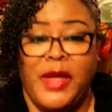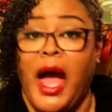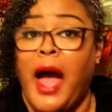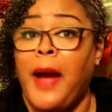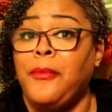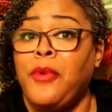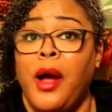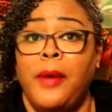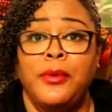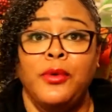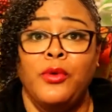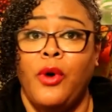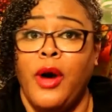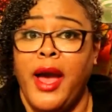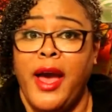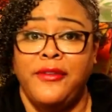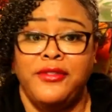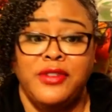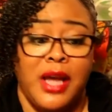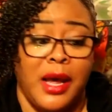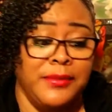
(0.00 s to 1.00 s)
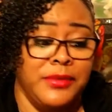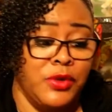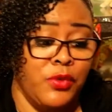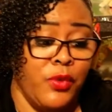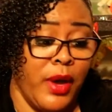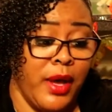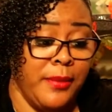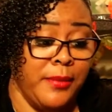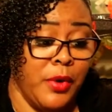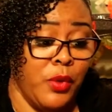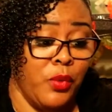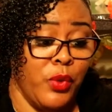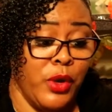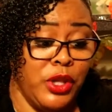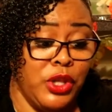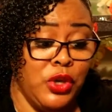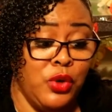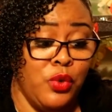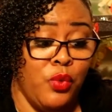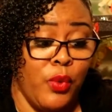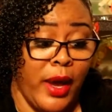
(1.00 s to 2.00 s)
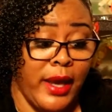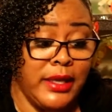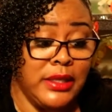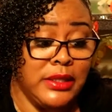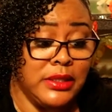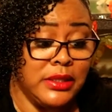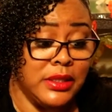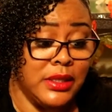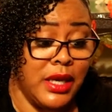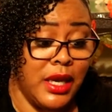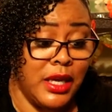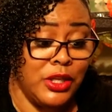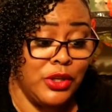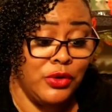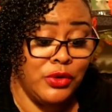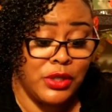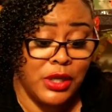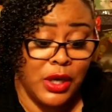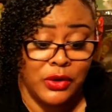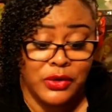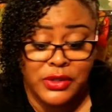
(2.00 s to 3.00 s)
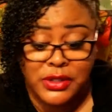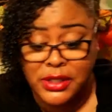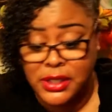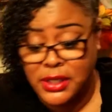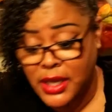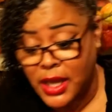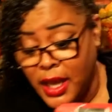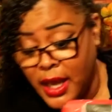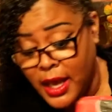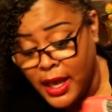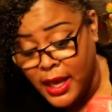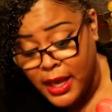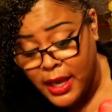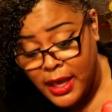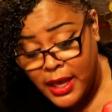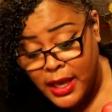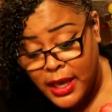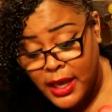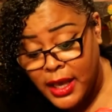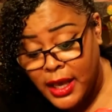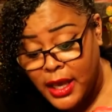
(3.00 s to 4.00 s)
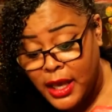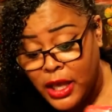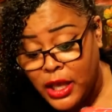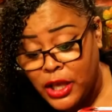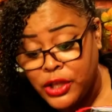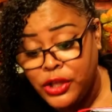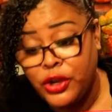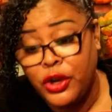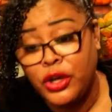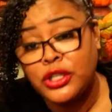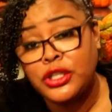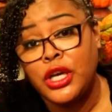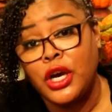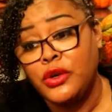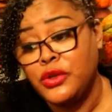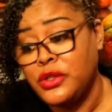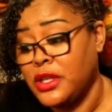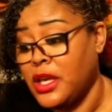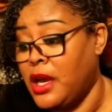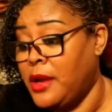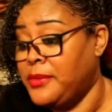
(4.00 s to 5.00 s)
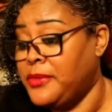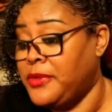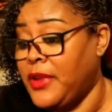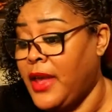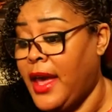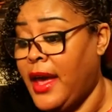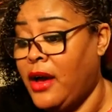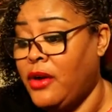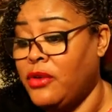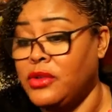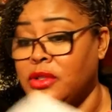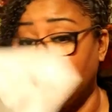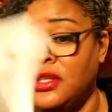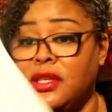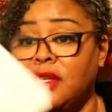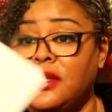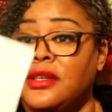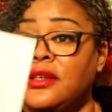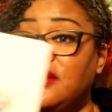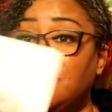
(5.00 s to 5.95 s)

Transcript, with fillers: I probably won't have time to wait, but when you wait and you toast it, your toast comes out